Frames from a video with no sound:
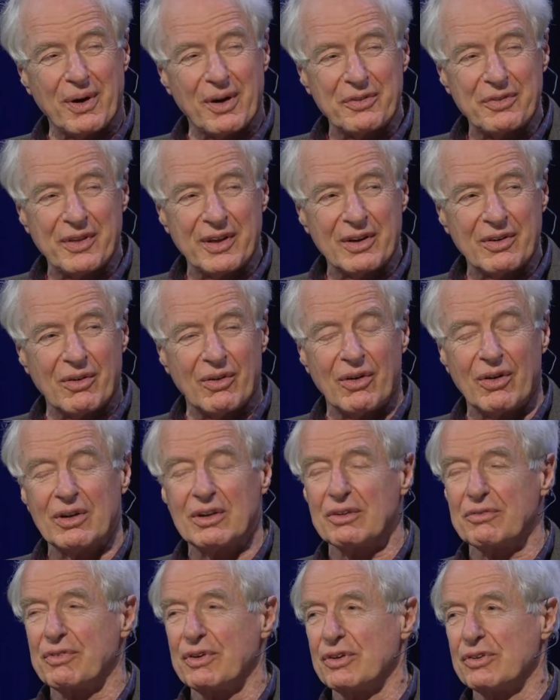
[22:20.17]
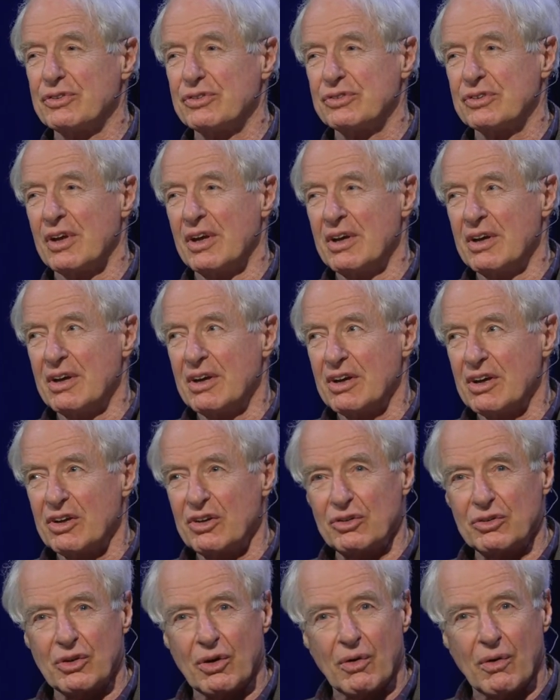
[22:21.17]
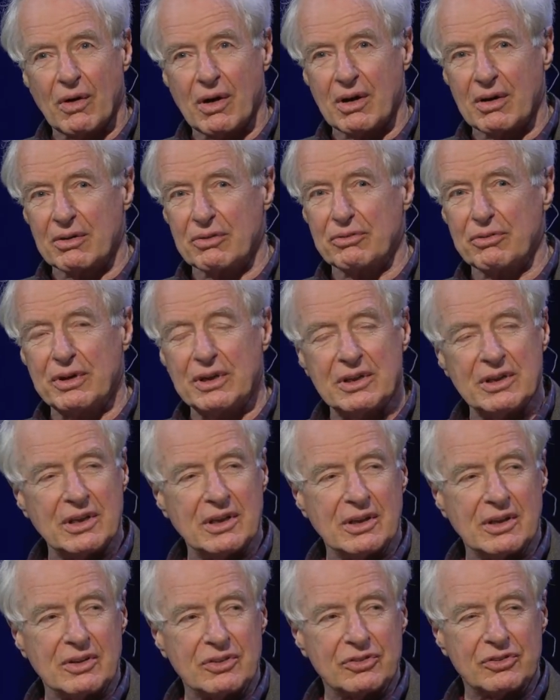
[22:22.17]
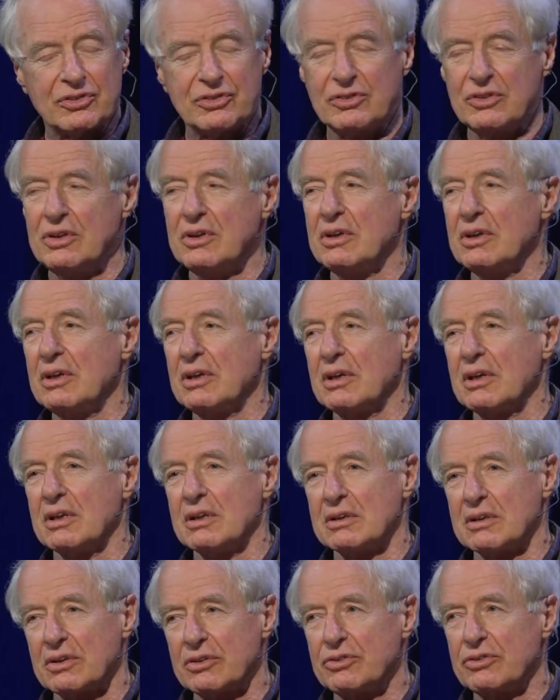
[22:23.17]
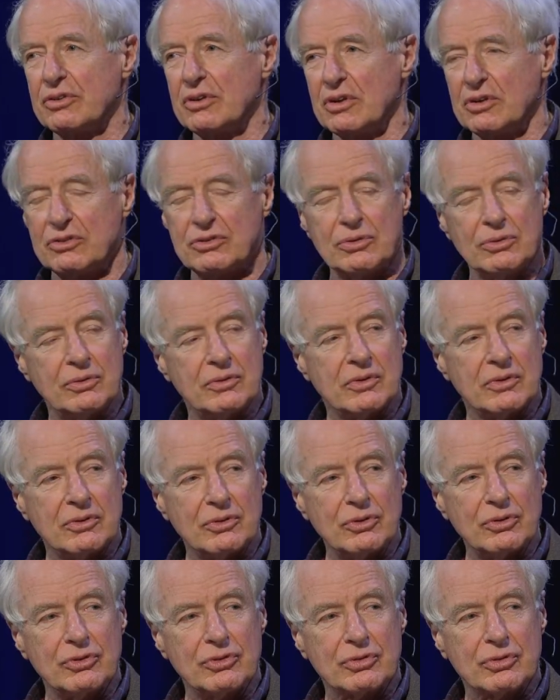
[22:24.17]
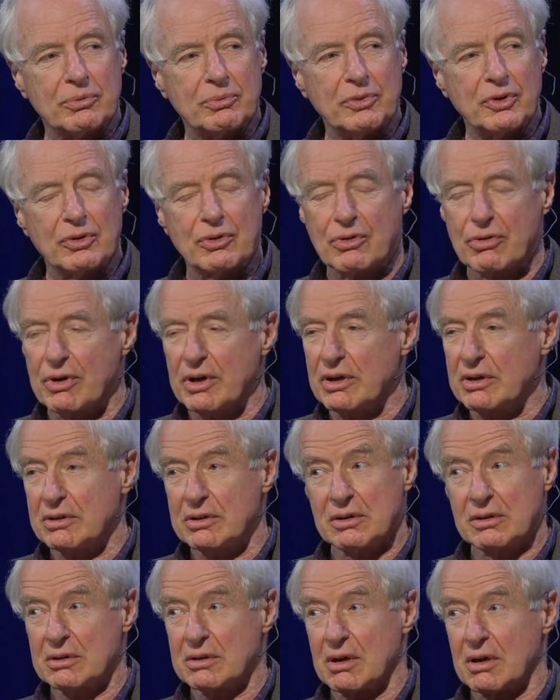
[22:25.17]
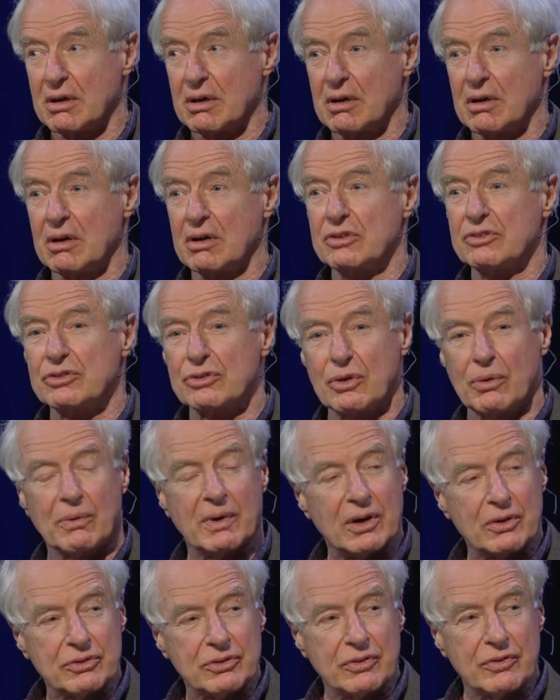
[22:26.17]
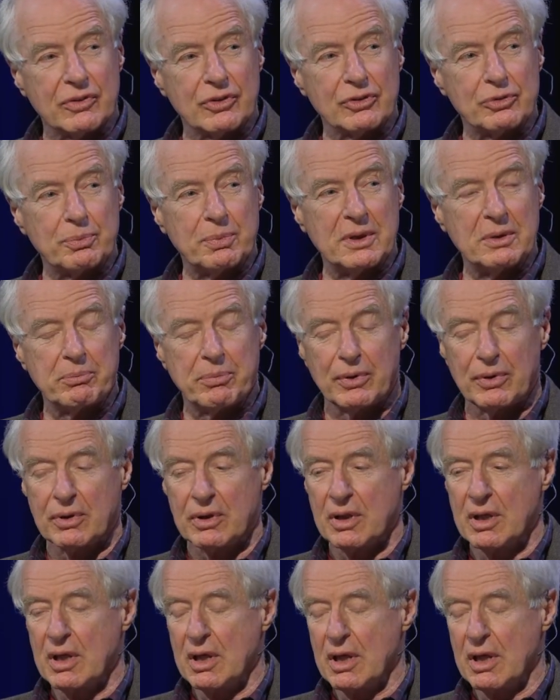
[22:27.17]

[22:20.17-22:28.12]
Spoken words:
I think all of us, you know, are reading and seeing and listening to the news from Ukraine, and our hearts go out to those people.